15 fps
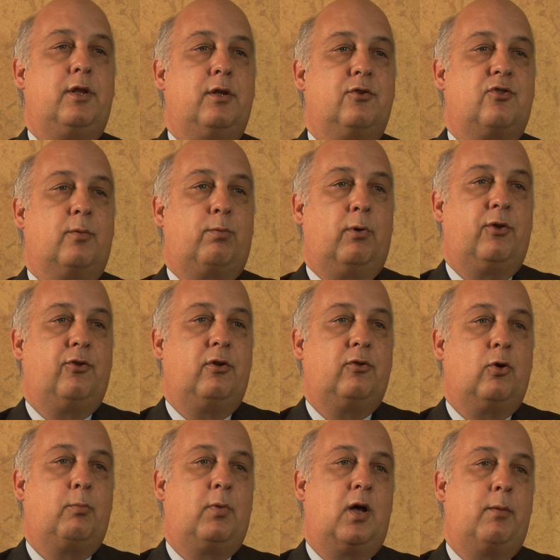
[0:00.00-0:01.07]
is that
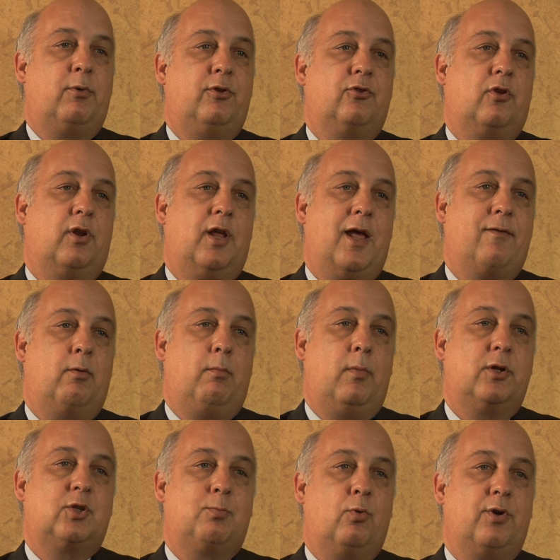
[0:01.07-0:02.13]
President Obama is going to have a
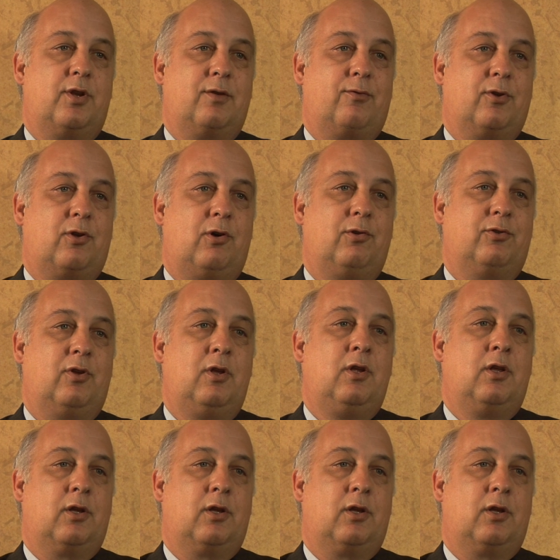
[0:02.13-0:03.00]
much more difficult